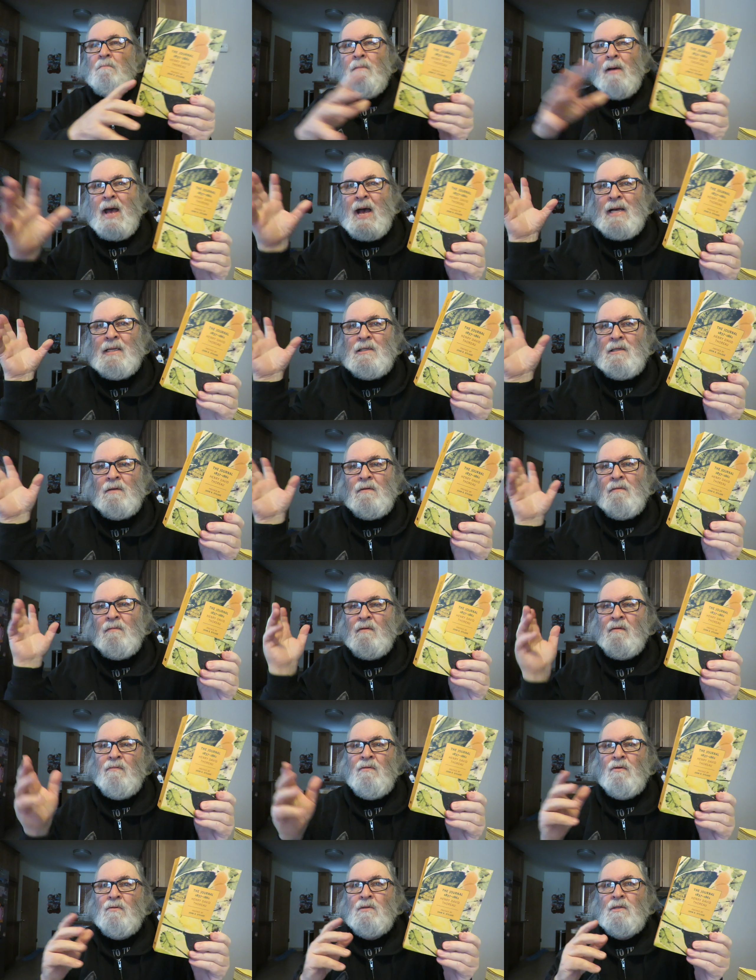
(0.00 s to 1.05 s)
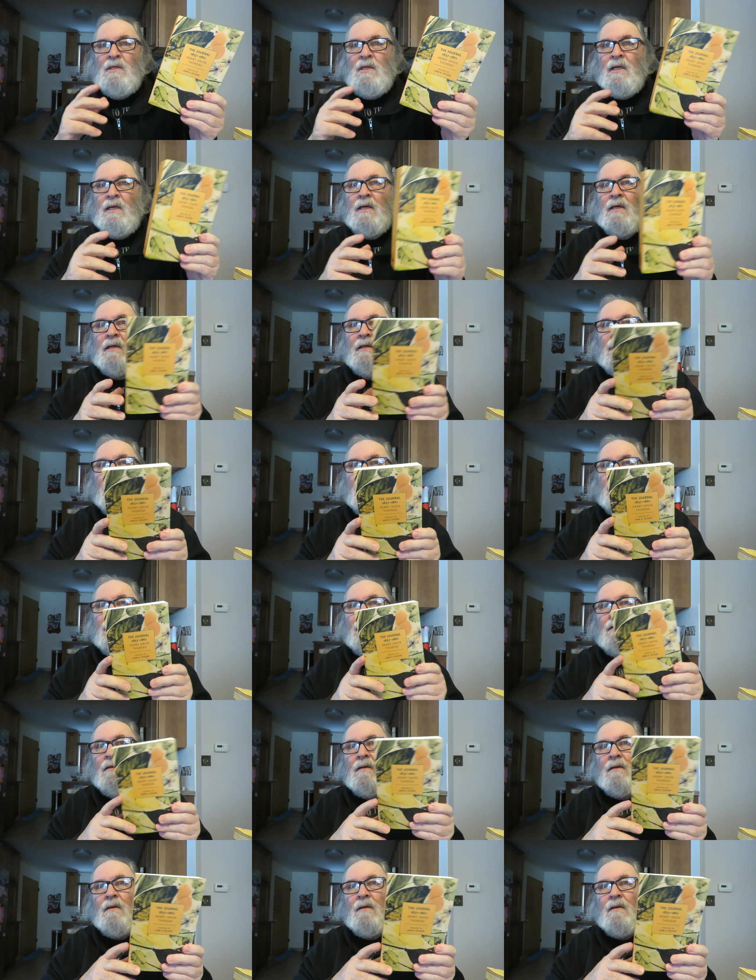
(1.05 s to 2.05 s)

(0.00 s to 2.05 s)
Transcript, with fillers: massive if you see it, and